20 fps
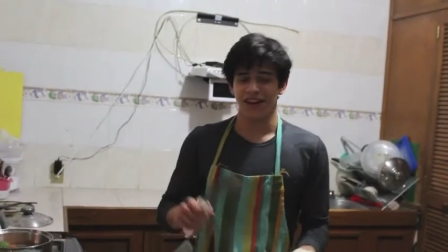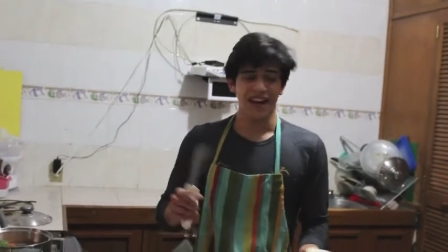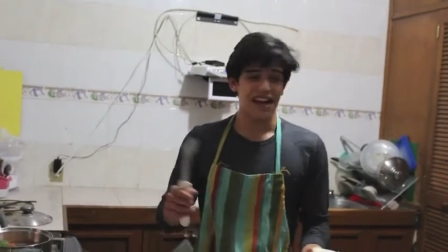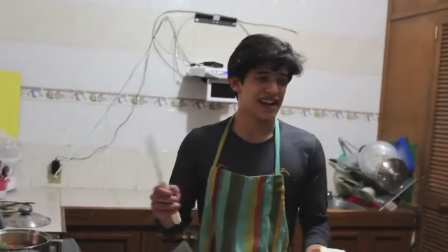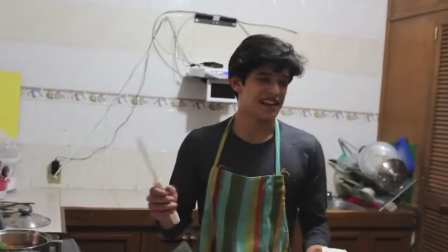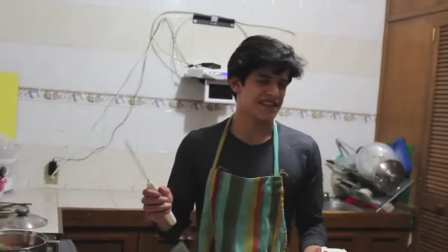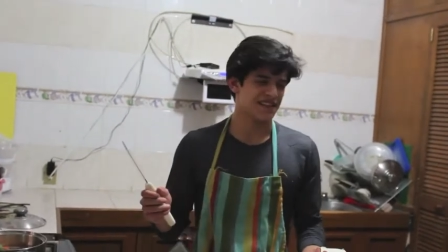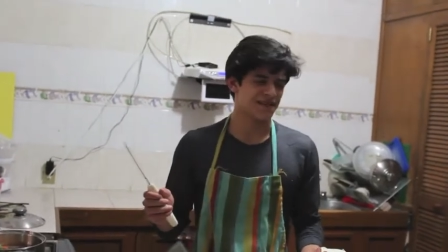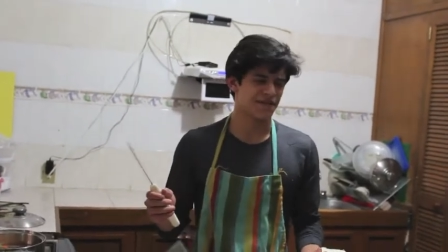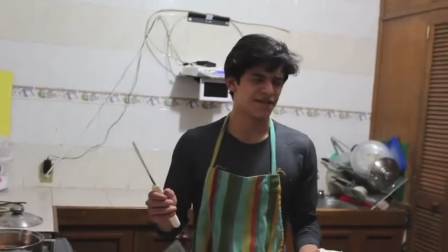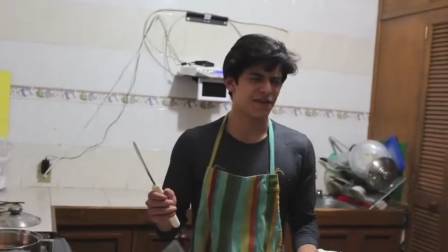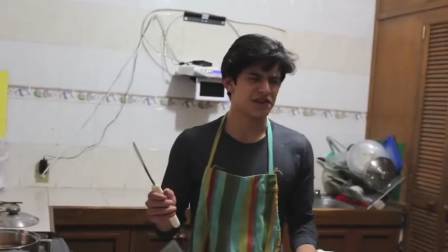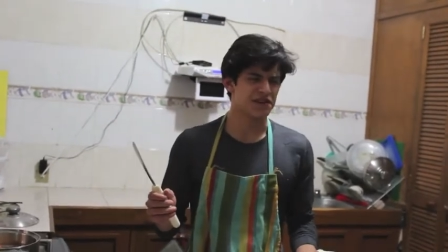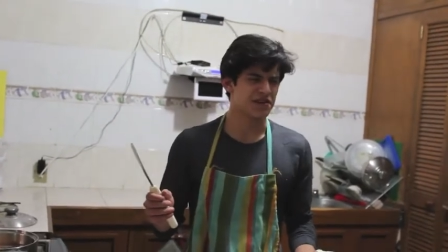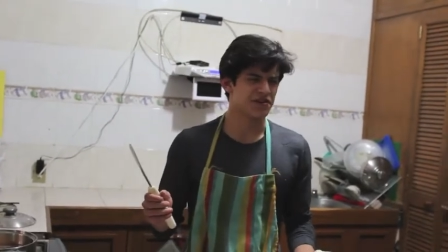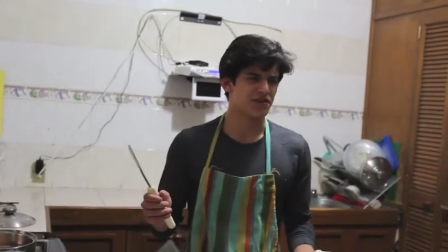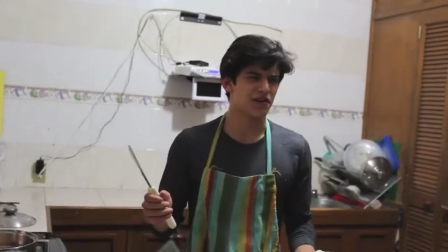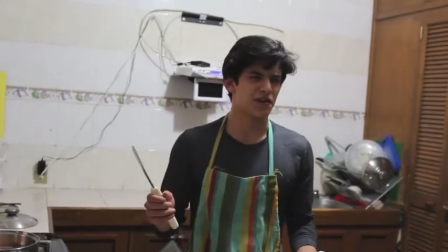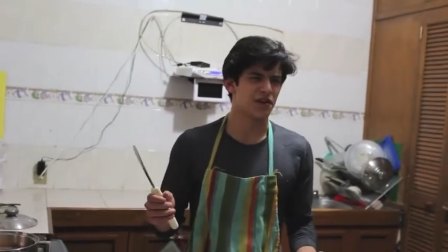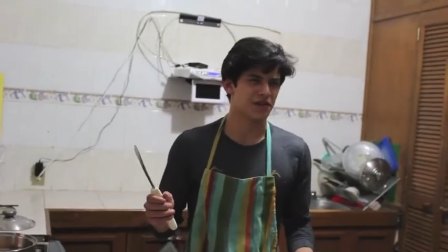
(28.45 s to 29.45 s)
It's a funny
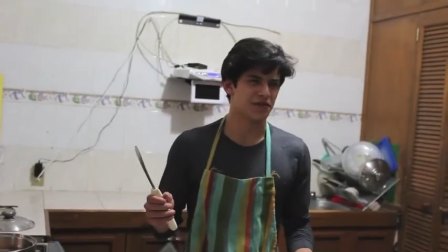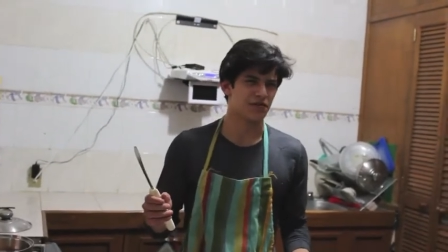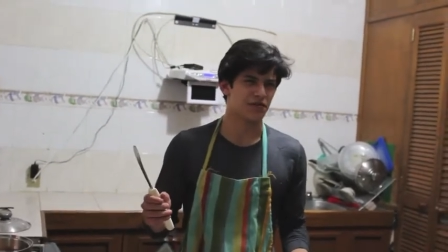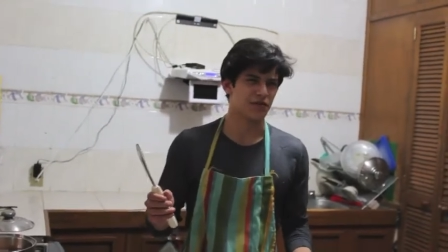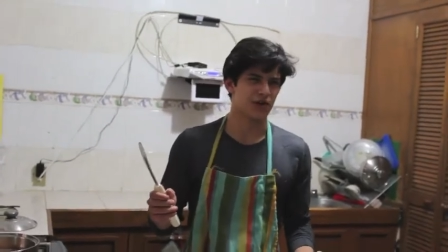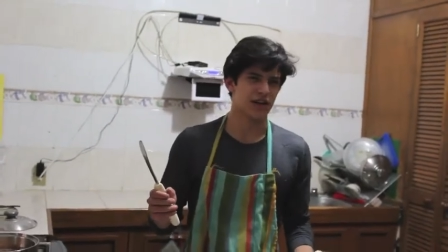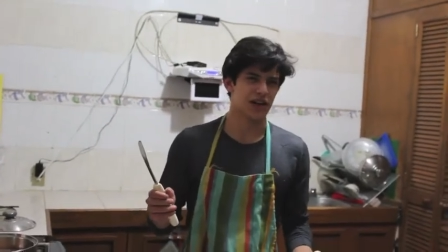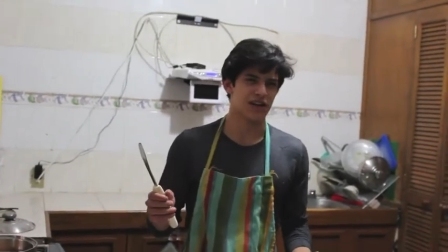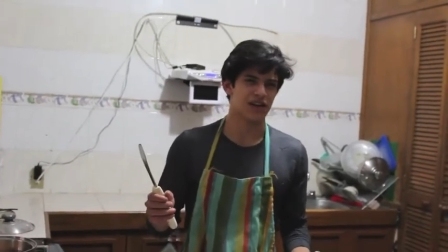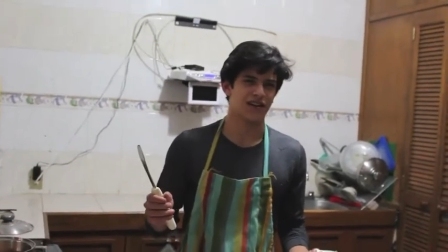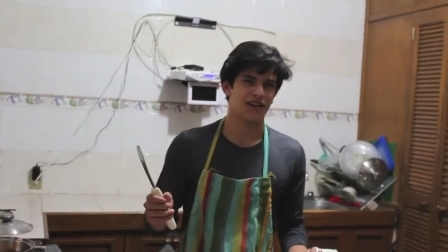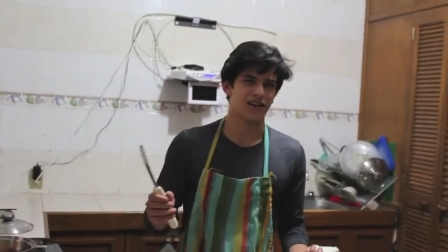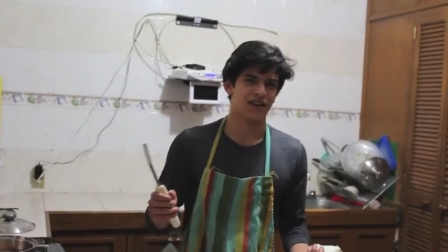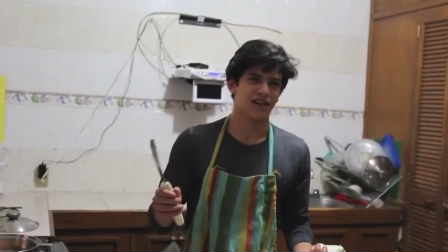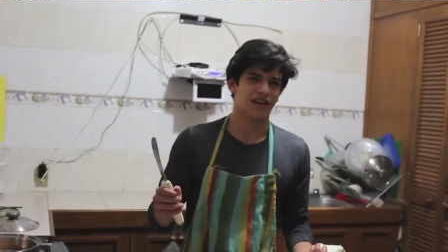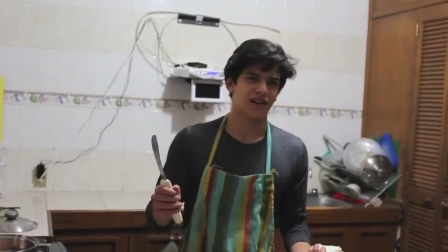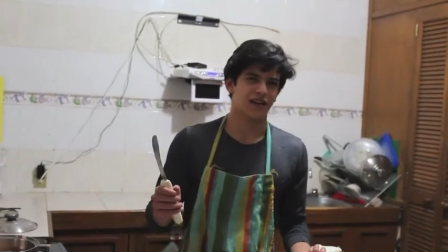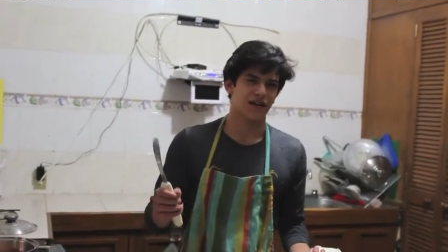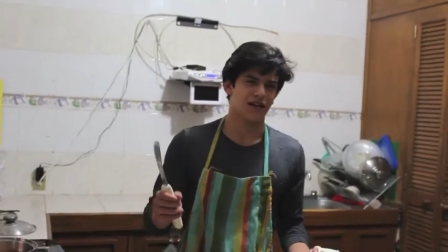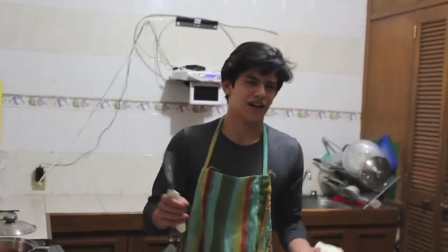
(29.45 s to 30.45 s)
thought, really,
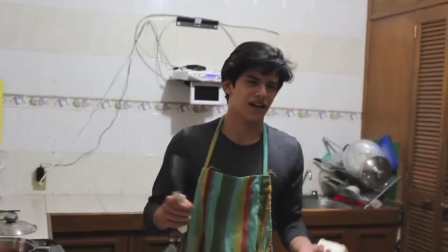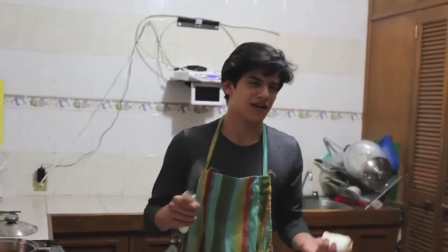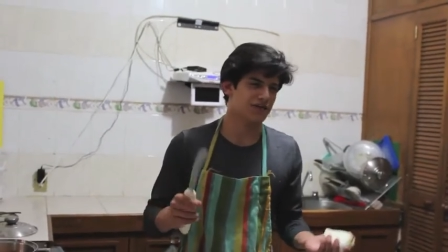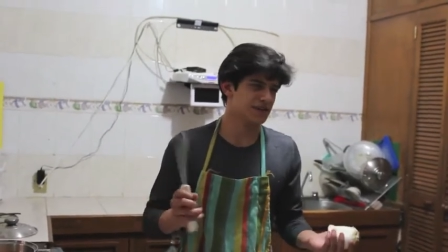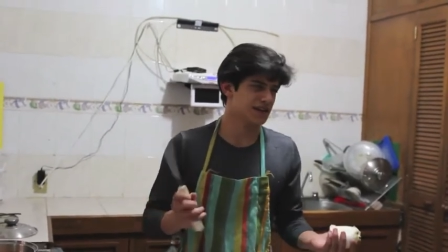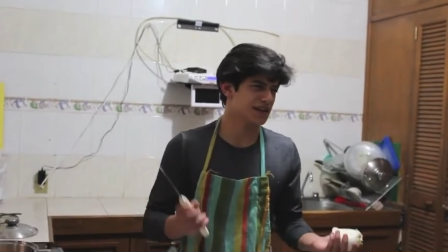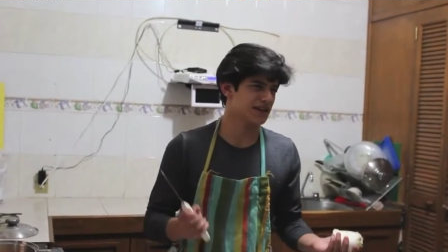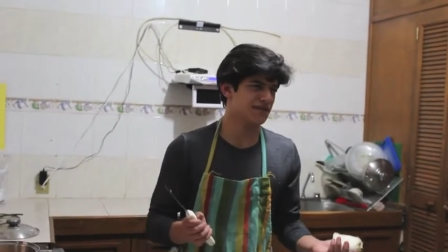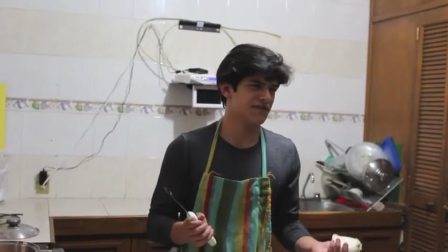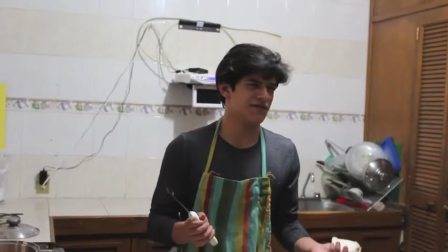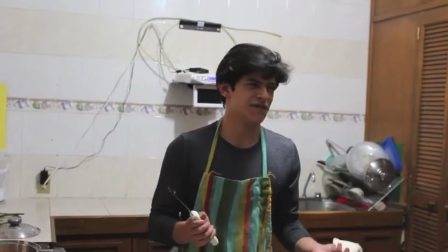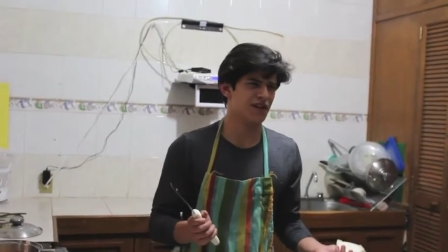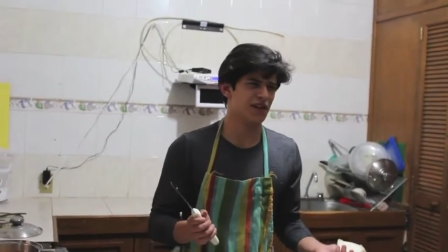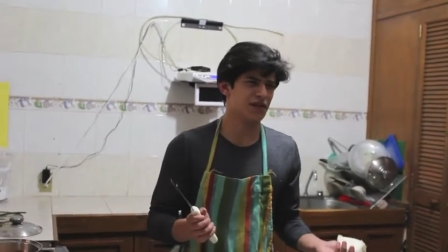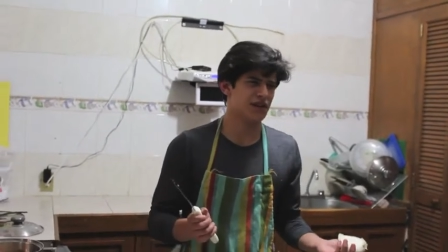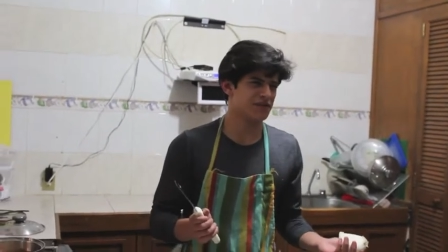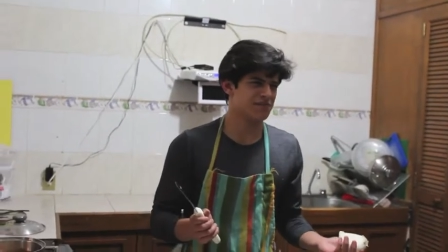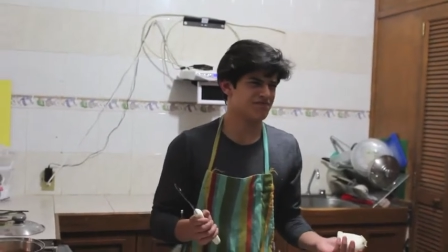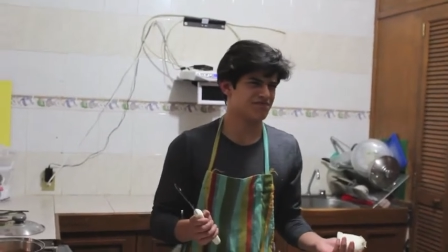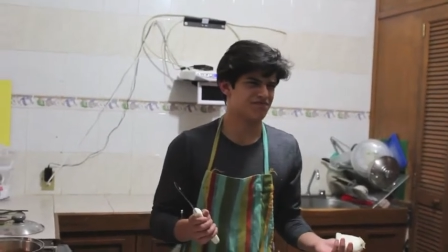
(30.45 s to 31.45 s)
albeit a
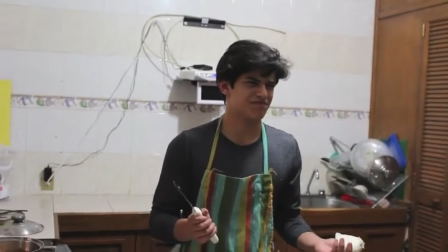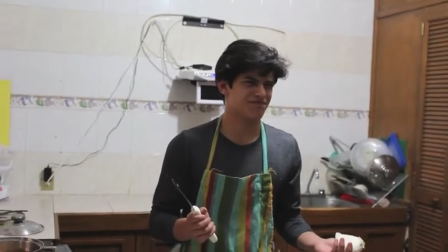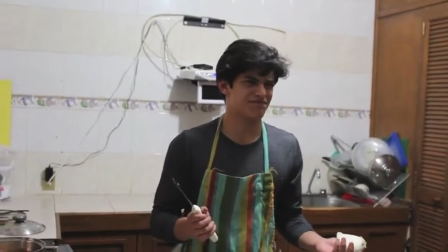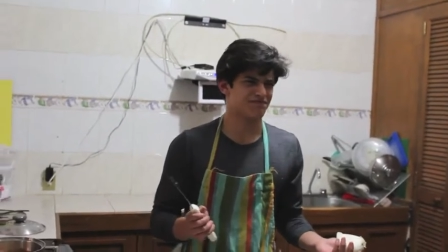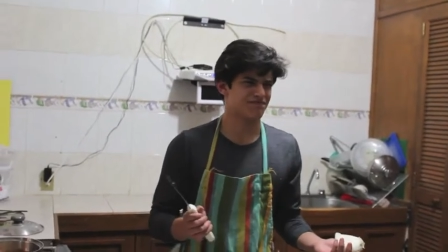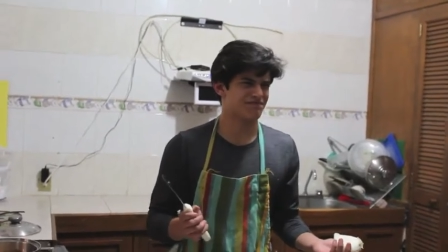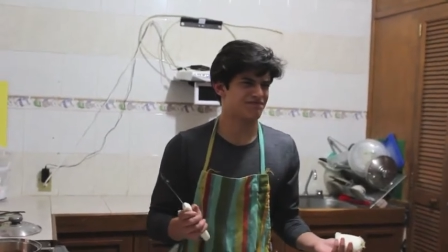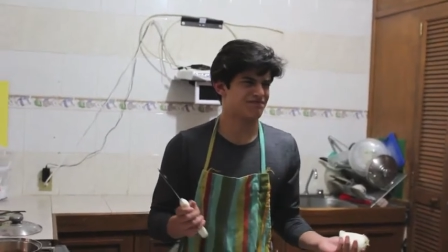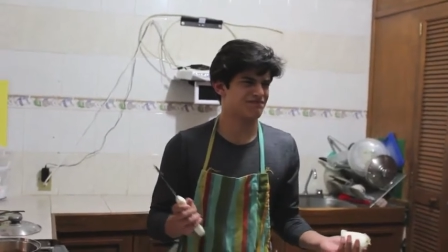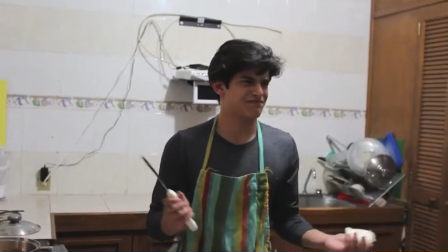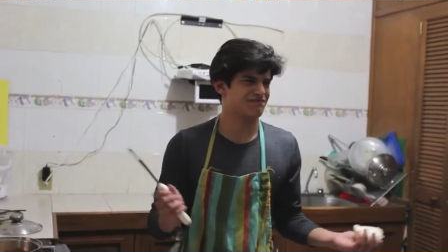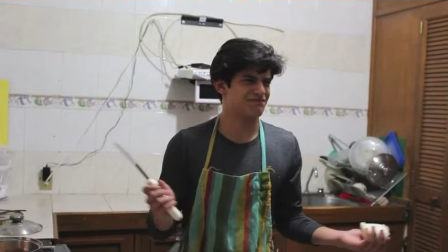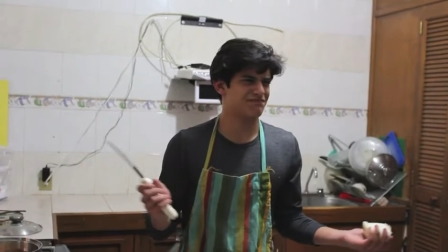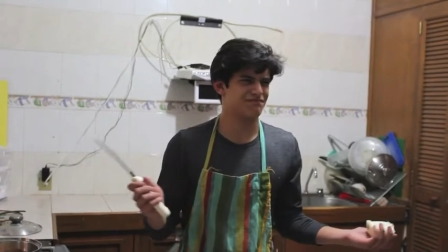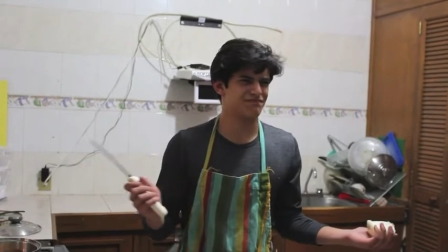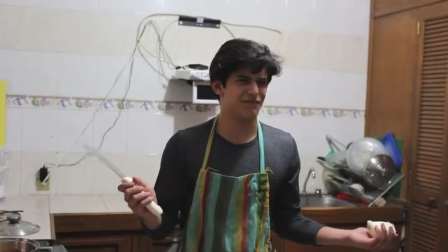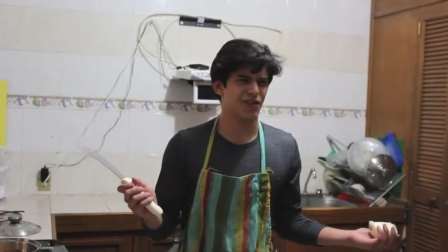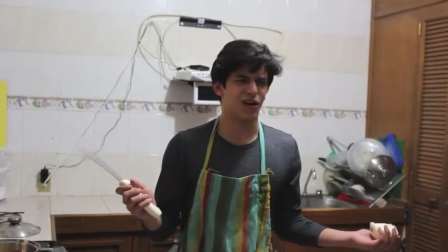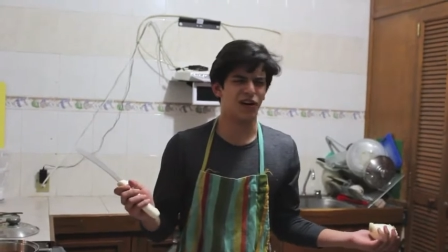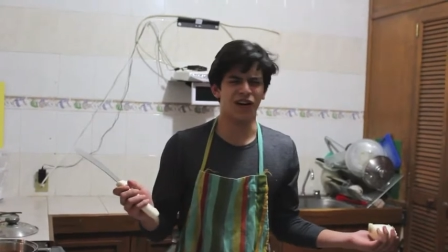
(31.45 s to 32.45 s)
very
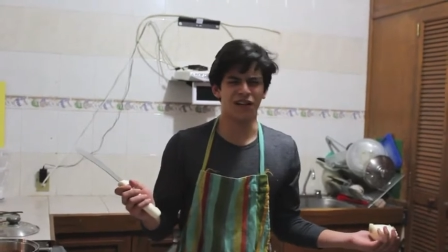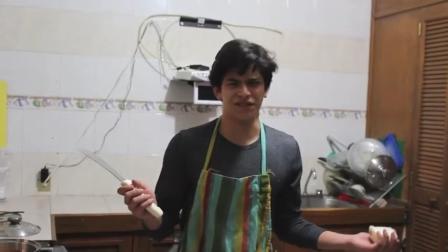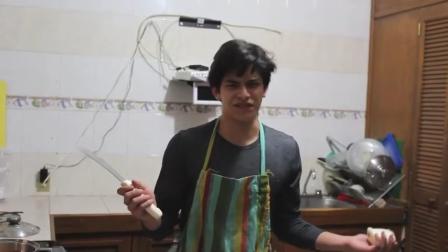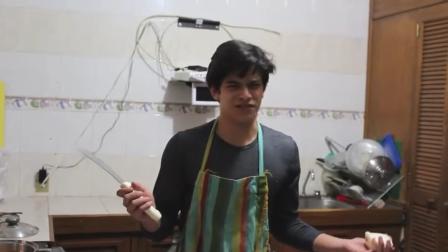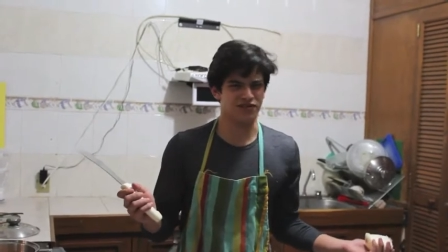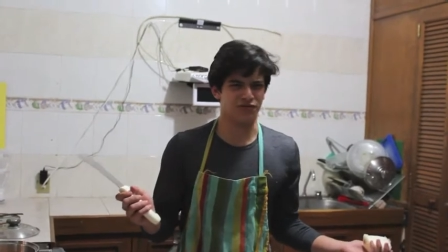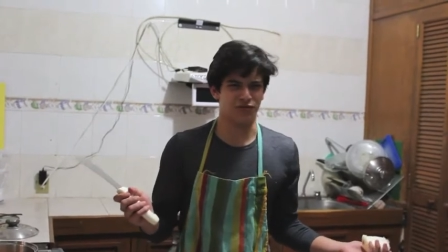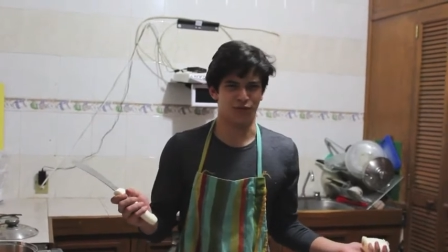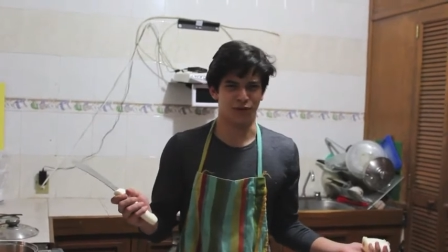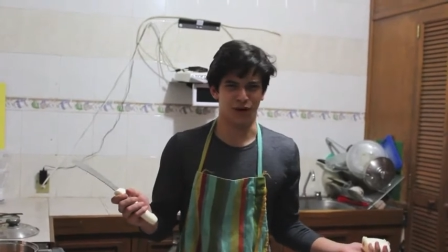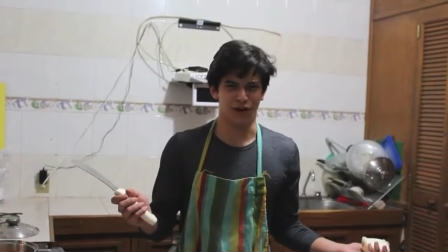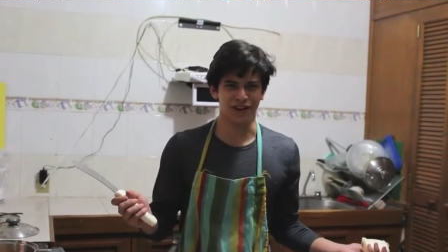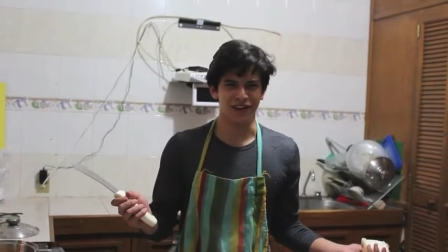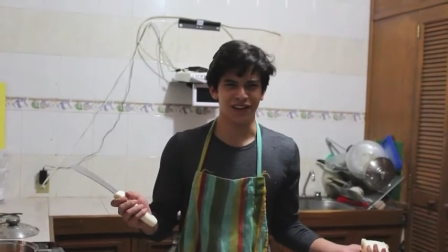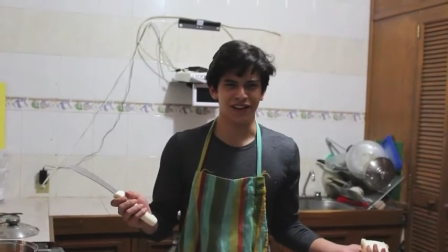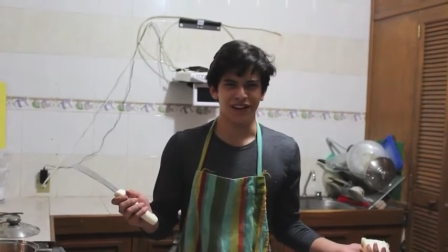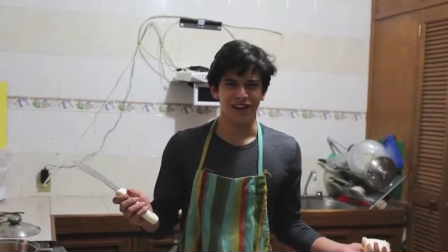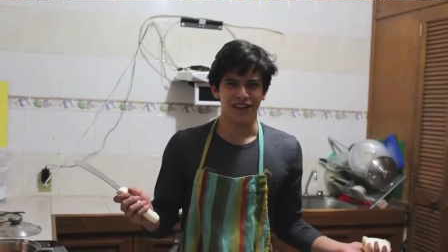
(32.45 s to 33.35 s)
obvious one,